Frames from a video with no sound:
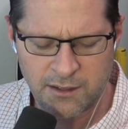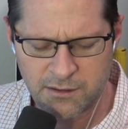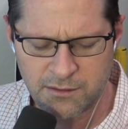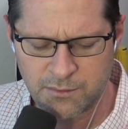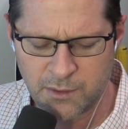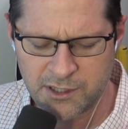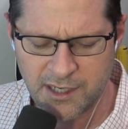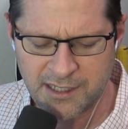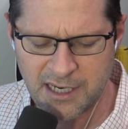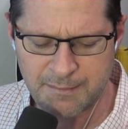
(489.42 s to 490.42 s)
dude, when should
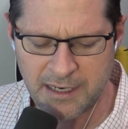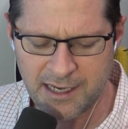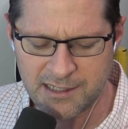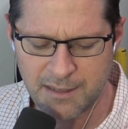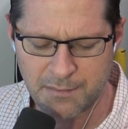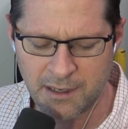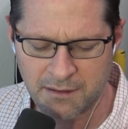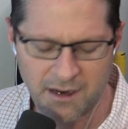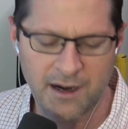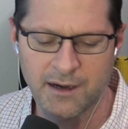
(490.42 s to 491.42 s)
I take my next in-breath?
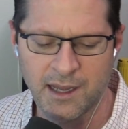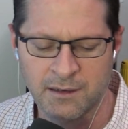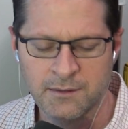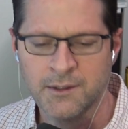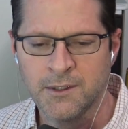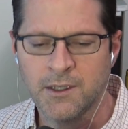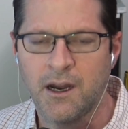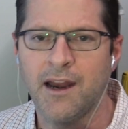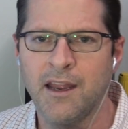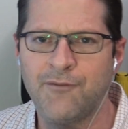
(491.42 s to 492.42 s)
All right, now.
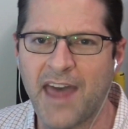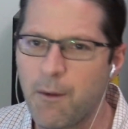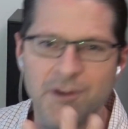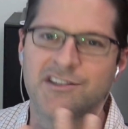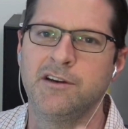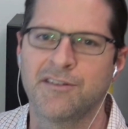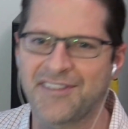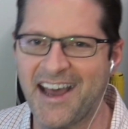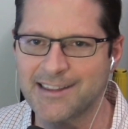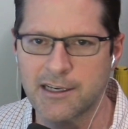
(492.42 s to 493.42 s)
All right, if that wasn't your
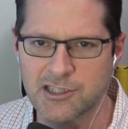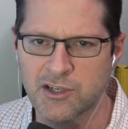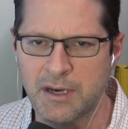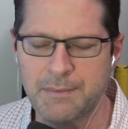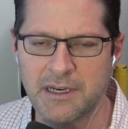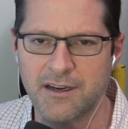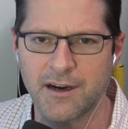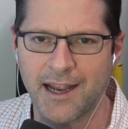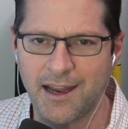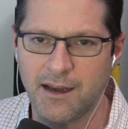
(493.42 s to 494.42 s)
thought that just creeped into your
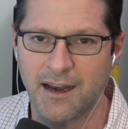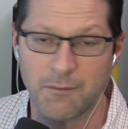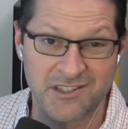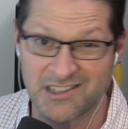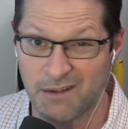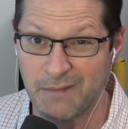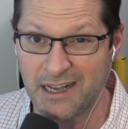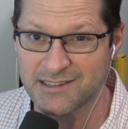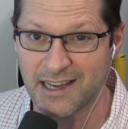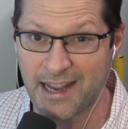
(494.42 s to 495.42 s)
head and it was something
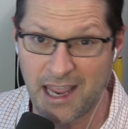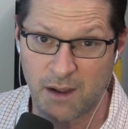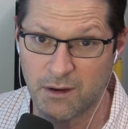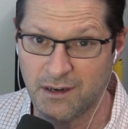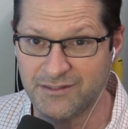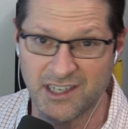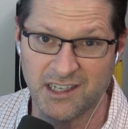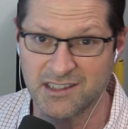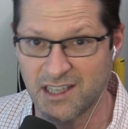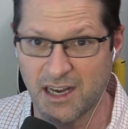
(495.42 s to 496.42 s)
else like, hey, I wonder if
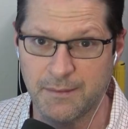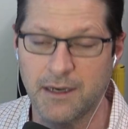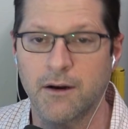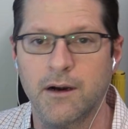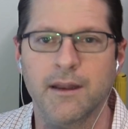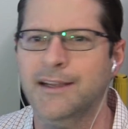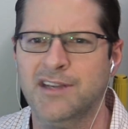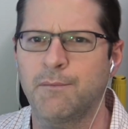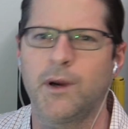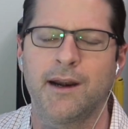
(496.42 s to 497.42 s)
Jenny's thinking of me or like
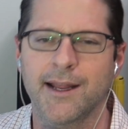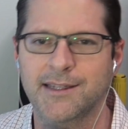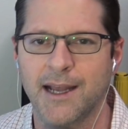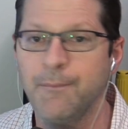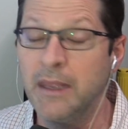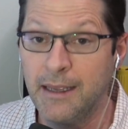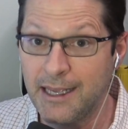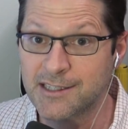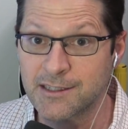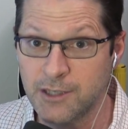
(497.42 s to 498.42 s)
something weird like that,
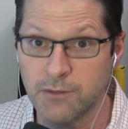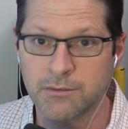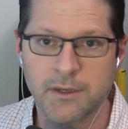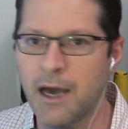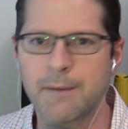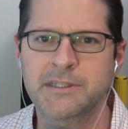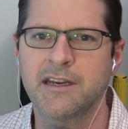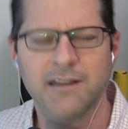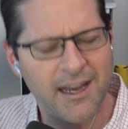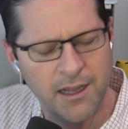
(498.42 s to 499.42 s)
it's you,
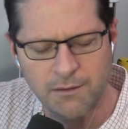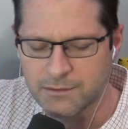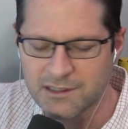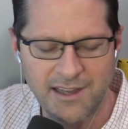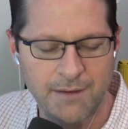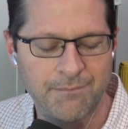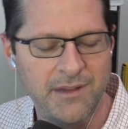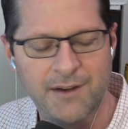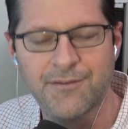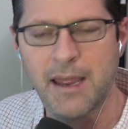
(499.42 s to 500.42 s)
100%. Let it go. Just let
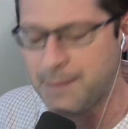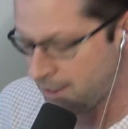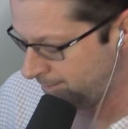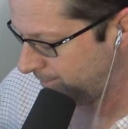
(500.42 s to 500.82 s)
it fly by.